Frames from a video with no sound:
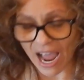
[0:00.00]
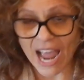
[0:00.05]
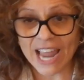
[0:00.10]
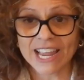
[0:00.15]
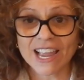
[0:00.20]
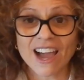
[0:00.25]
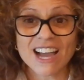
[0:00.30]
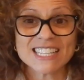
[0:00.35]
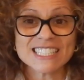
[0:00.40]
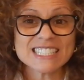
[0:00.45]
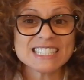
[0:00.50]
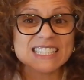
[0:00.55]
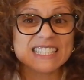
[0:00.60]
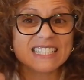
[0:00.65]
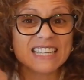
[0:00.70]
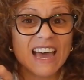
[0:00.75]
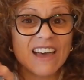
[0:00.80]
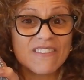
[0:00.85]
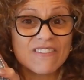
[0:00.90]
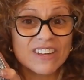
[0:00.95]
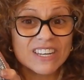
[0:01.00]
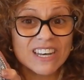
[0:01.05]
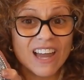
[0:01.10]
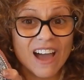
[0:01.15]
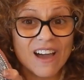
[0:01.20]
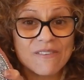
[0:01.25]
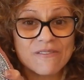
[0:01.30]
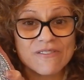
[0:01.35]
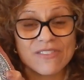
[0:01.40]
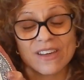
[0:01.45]
I got 7
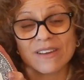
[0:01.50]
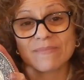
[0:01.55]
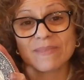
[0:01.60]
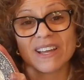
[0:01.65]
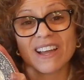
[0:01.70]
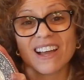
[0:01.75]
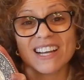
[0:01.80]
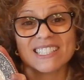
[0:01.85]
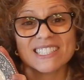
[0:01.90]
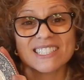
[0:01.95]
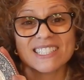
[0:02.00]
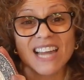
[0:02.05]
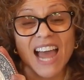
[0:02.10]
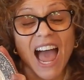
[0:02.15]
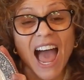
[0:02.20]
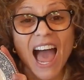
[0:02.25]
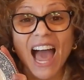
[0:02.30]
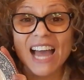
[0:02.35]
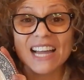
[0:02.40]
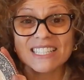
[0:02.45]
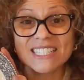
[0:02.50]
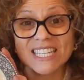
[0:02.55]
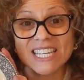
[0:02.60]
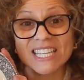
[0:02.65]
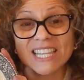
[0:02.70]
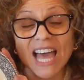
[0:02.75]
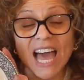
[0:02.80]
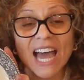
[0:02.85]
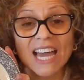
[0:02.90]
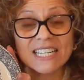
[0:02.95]
of them, guys, to add to
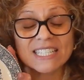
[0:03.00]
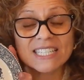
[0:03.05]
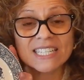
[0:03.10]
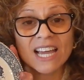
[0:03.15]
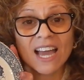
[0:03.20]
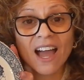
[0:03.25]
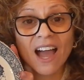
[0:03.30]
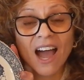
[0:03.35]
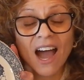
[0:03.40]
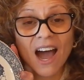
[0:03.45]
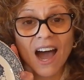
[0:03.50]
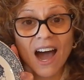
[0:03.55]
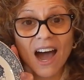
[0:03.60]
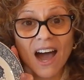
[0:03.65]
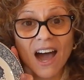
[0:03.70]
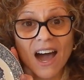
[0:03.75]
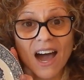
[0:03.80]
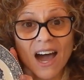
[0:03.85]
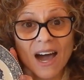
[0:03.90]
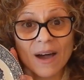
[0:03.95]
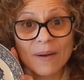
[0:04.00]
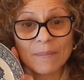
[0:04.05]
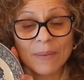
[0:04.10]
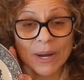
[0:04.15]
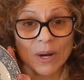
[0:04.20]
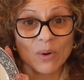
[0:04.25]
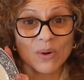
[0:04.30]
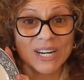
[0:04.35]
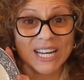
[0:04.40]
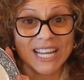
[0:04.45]
that
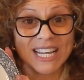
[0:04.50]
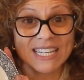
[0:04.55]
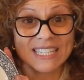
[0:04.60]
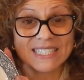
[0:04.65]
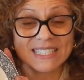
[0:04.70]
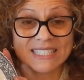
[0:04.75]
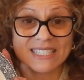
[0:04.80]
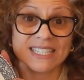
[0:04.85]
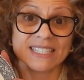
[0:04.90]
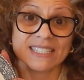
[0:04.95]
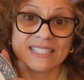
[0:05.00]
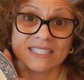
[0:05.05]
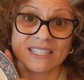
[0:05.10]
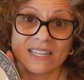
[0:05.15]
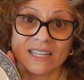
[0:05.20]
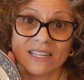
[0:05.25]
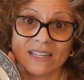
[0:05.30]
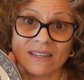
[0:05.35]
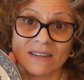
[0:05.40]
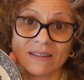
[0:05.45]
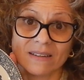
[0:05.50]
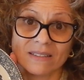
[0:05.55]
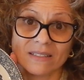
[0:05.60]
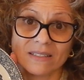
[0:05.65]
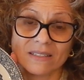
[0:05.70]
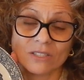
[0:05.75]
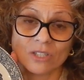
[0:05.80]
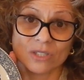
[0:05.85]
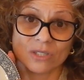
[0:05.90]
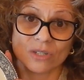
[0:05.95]
my already existing
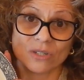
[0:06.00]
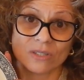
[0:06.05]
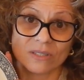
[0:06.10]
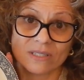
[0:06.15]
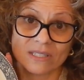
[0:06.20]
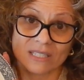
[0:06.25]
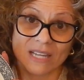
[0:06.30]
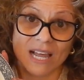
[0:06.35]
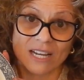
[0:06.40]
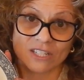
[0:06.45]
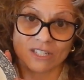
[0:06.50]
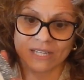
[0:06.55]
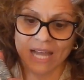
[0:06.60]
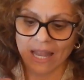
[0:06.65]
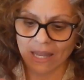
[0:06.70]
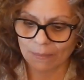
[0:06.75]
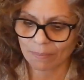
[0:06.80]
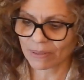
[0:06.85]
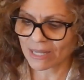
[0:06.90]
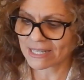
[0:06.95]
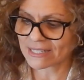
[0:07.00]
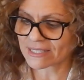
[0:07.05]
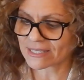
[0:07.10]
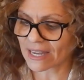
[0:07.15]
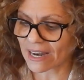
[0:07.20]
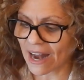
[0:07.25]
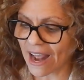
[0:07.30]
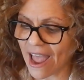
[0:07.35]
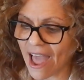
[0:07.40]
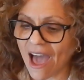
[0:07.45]
dessert/salad plates
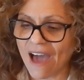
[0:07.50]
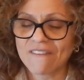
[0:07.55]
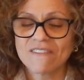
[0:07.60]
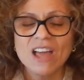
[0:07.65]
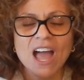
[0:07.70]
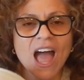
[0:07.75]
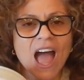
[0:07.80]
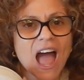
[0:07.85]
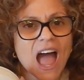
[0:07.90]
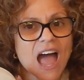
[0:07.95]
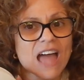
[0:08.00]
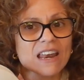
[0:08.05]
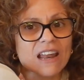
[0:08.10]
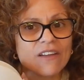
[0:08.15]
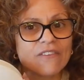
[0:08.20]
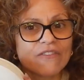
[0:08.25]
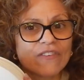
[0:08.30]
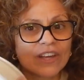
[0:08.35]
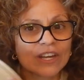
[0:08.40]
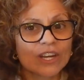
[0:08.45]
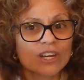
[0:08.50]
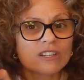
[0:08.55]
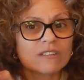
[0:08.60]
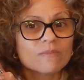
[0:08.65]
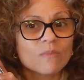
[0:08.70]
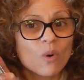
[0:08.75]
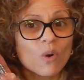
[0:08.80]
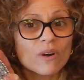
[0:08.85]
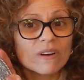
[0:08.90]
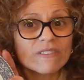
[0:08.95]
that I have. And I figured
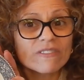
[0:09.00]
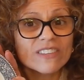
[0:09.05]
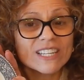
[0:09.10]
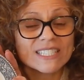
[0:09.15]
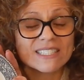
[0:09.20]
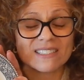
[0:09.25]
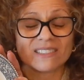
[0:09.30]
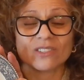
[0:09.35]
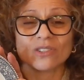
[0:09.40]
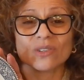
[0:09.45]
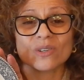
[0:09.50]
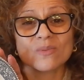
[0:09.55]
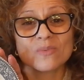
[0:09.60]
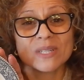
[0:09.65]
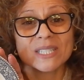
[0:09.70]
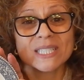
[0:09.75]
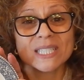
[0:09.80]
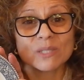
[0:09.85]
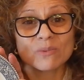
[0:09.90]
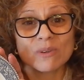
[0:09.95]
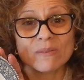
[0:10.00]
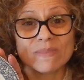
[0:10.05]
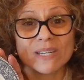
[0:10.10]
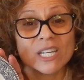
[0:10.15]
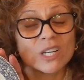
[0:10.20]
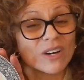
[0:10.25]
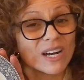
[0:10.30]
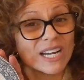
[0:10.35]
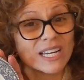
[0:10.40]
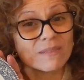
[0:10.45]
more of these little ones would be
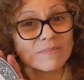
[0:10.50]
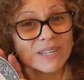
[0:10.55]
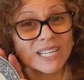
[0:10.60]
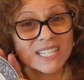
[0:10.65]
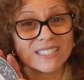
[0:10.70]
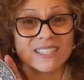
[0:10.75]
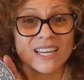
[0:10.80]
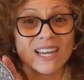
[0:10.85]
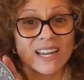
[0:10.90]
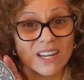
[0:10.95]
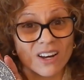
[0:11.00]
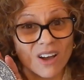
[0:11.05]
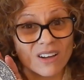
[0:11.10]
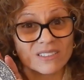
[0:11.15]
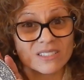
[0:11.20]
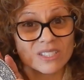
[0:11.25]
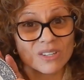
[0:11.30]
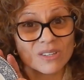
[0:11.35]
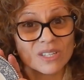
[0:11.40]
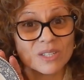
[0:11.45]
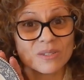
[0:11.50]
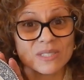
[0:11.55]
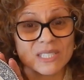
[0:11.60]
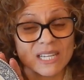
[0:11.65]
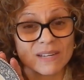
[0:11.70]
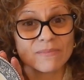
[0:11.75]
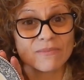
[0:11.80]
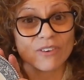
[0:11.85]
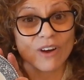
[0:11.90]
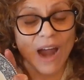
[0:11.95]
great because I could also use
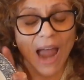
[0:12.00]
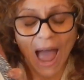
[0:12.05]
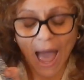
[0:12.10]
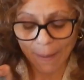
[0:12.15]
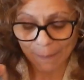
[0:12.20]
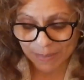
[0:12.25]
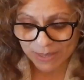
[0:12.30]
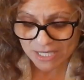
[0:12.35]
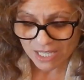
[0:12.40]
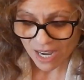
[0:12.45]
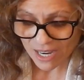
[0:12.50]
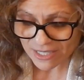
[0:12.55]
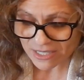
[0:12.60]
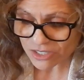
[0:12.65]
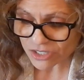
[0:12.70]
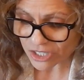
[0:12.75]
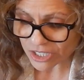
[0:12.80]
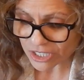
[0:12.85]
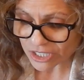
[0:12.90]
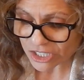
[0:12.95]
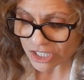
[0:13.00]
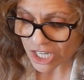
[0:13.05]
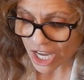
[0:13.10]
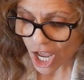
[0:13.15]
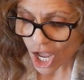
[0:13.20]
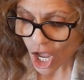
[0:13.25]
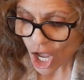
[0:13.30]
them for appetizers.